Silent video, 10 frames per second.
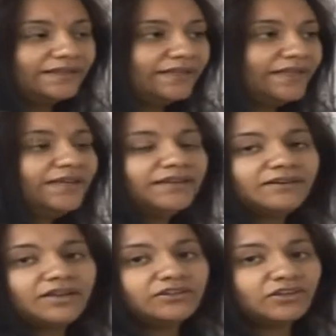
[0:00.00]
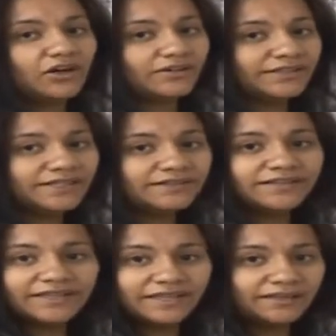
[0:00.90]
Day and night are
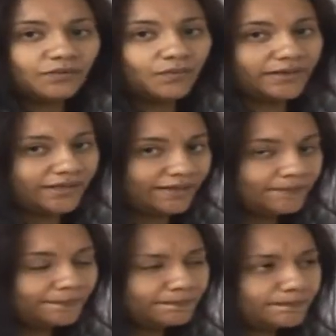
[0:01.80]
nearly equal in